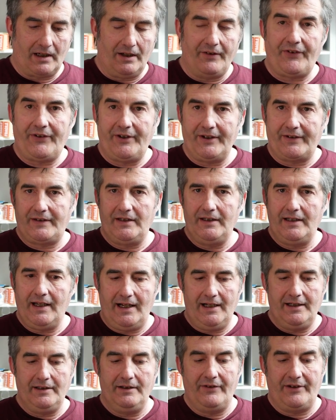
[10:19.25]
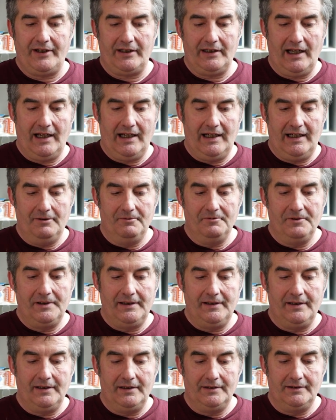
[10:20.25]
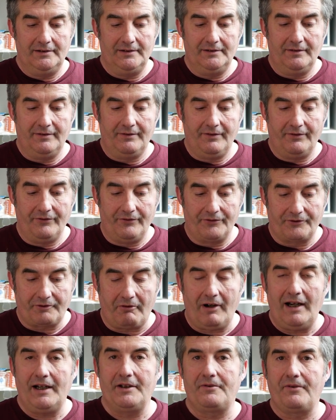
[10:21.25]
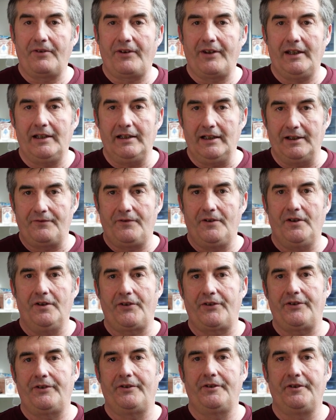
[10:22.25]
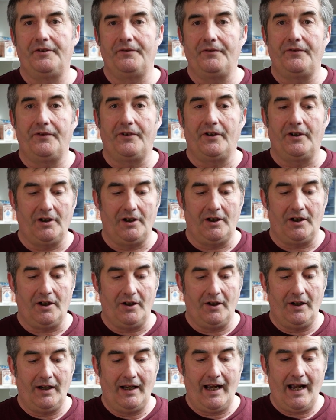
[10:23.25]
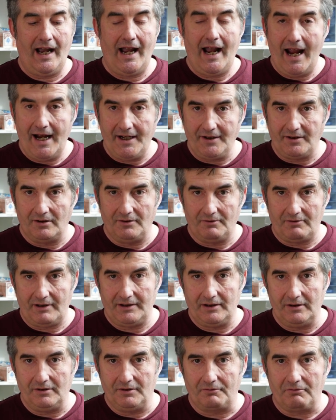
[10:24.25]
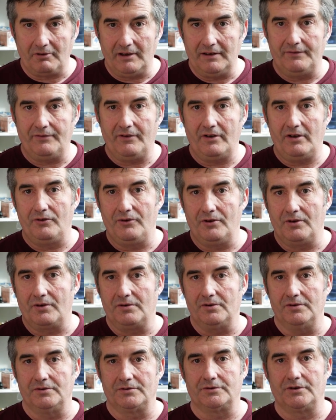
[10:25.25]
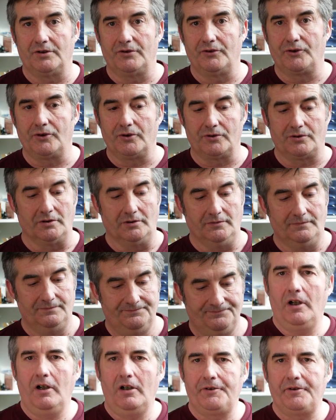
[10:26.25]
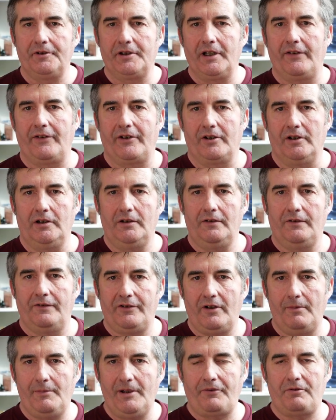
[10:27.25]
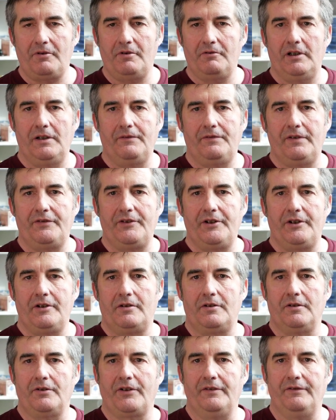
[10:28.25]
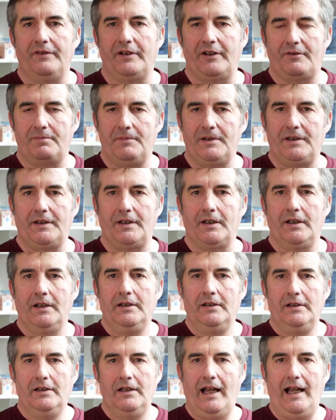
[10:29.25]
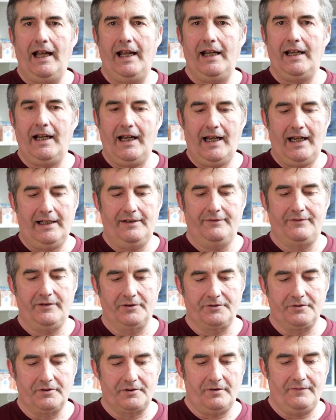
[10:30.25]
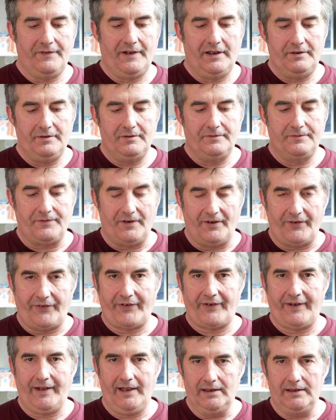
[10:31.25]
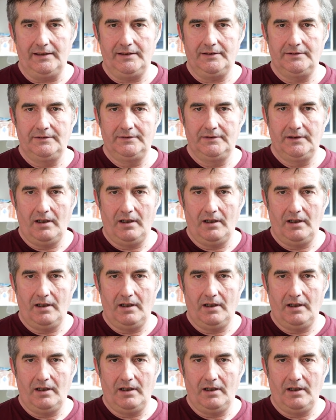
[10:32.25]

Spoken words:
69 that I will try to sell at first for 812 euros total. Altogether, for my 350 euros investment, I have a total value for sale